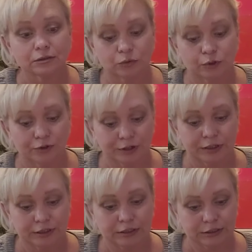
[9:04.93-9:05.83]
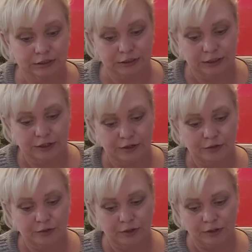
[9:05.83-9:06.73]
where it needs to go,
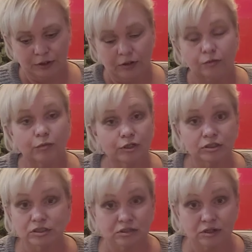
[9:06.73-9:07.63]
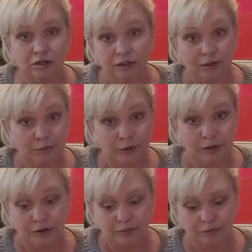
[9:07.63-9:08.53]
because it's not coming
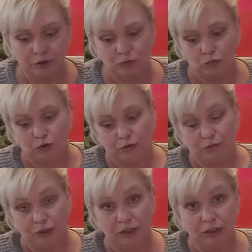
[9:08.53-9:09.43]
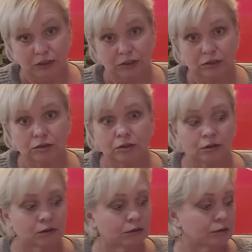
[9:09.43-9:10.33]
up in one piece.
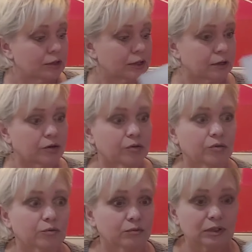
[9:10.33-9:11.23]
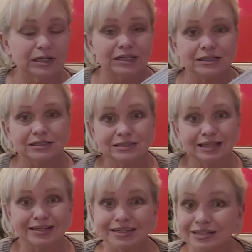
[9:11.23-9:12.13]
Now,
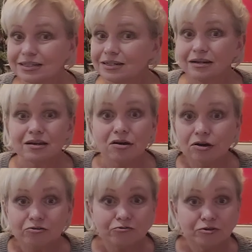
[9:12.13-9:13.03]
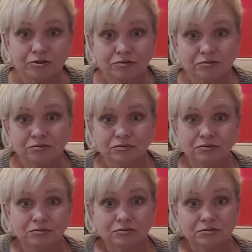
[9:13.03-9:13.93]
I didn't get enough
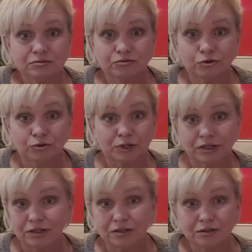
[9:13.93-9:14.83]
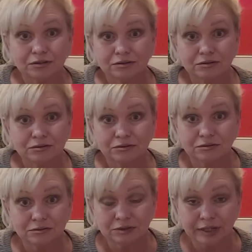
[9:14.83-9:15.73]
for any
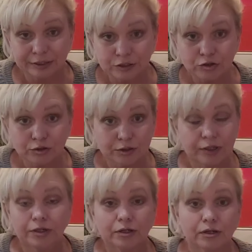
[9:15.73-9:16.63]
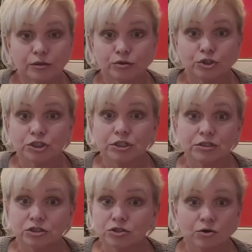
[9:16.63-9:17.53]
extra to cut another sheet
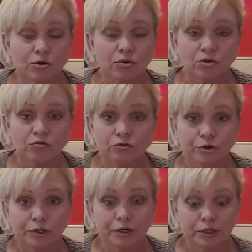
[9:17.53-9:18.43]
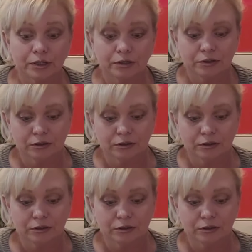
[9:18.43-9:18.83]
and start all over again.